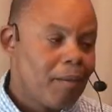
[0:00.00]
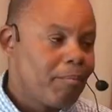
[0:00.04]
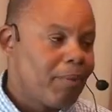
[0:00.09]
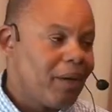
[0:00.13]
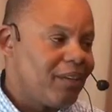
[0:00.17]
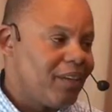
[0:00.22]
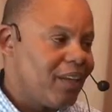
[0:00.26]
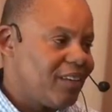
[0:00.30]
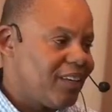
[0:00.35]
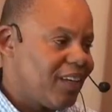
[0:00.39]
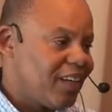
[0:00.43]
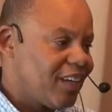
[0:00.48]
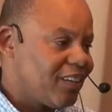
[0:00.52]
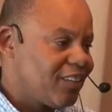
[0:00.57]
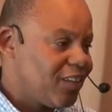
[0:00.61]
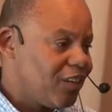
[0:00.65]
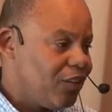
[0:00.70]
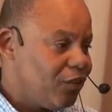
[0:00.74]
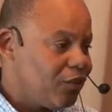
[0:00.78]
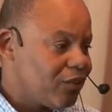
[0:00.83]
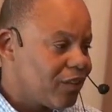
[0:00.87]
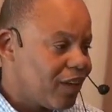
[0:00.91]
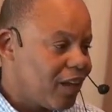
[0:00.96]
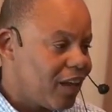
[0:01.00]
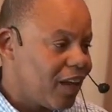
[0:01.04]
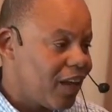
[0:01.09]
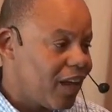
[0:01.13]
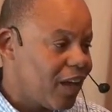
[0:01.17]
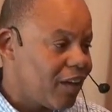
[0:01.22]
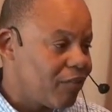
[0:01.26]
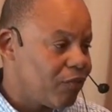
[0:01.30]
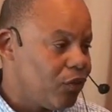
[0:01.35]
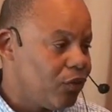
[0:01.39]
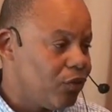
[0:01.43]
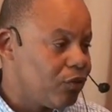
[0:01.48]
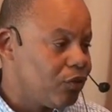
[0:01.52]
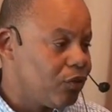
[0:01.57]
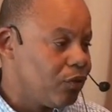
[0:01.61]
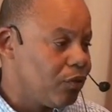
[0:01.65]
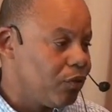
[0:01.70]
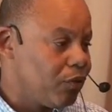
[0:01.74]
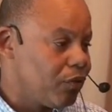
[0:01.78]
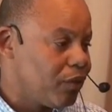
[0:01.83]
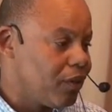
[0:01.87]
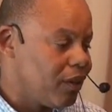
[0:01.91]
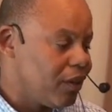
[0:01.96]
But yet they continue to have you
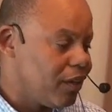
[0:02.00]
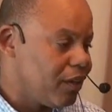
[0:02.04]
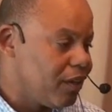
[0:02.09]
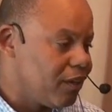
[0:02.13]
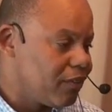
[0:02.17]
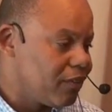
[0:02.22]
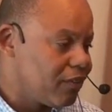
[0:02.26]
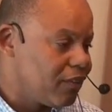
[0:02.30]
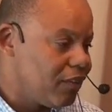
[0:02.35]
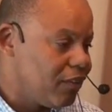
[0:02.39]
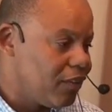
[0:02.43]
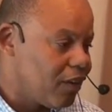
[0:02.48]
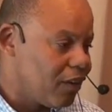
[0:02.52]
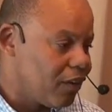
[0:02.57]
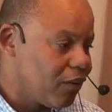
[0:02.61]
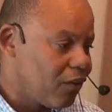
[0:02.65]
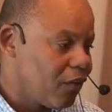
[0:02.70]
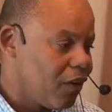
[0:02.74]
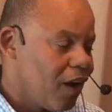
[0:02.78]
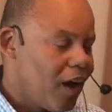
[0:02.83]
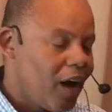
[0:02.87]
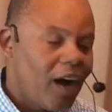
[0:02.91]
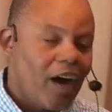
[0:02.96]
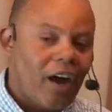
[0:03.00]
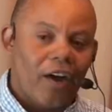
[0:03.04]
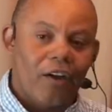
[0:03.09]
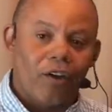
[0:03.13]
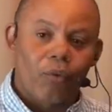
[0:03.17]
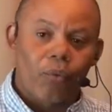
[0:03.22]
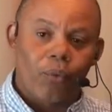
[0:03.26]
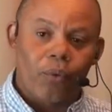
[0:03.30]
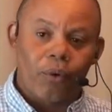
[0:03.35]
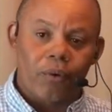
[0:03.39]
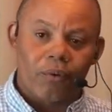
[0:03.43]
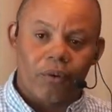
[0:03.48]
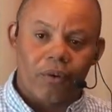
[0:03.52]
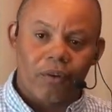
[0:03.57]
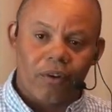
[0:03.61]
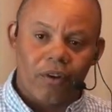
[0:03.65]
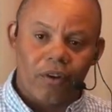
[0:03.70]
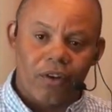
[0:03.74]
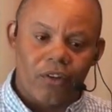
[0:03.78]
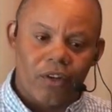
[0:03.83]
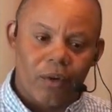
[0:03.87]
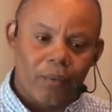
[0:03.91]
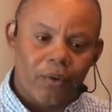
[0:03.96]
do these, you know, higher work,
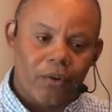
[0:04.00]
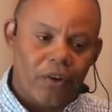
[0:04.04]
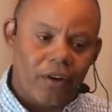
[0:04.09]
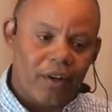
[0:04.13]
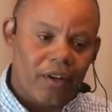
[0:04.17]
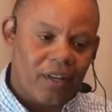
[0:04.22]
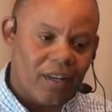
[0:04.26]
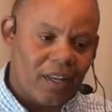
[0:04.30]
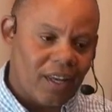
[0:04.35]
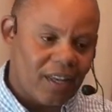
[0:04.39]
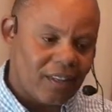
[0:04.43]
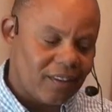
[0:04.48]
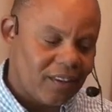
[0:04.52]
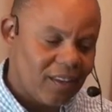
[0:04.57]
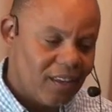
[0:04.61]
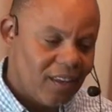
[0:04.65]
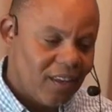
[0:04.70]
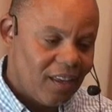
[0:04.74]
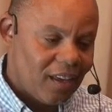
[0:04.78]
you know, regarding that.